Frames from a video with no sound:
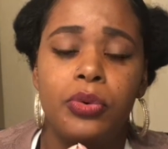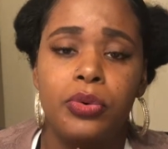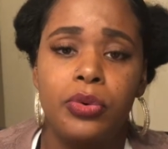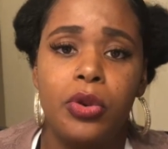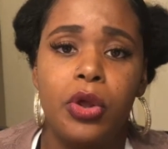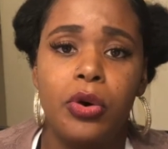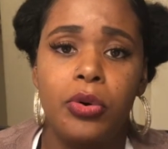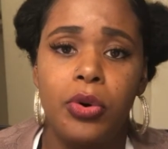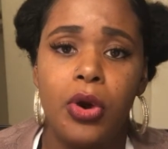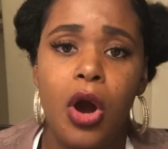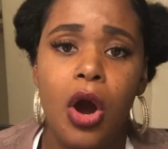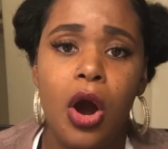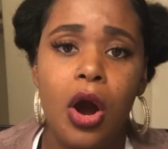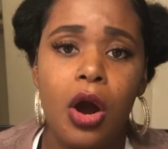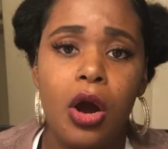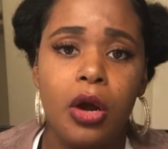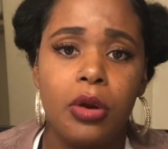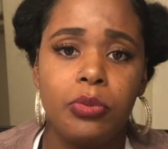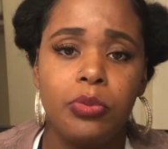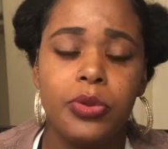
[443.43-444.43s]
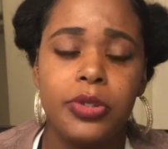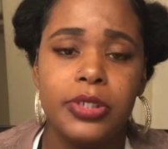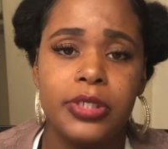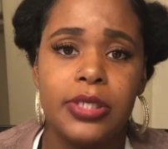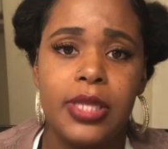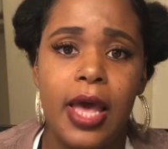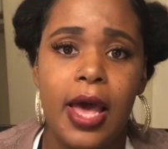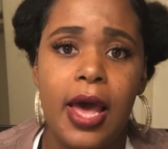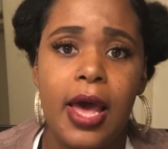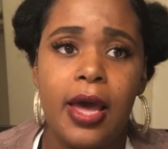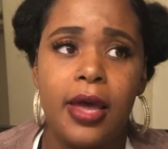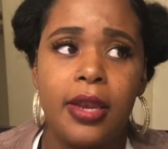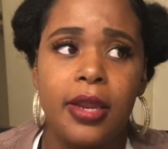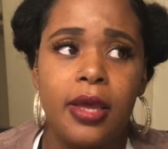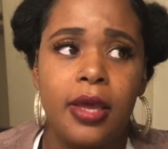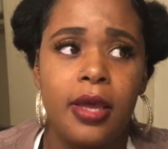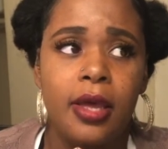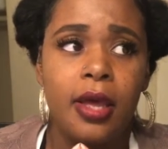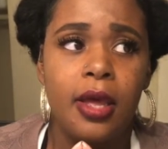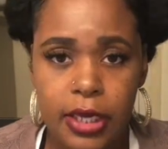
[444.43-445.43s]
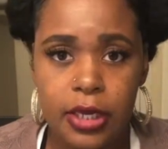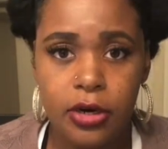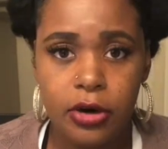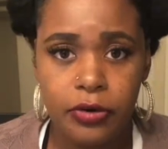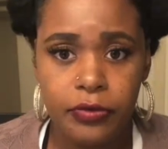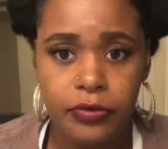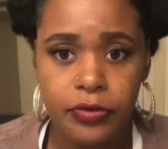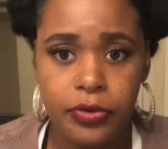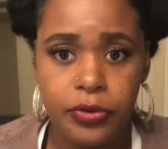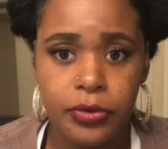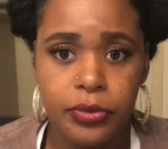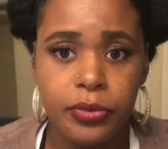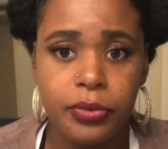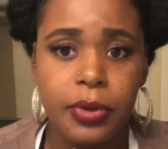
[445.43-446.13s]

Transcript: low carb was that keto flu.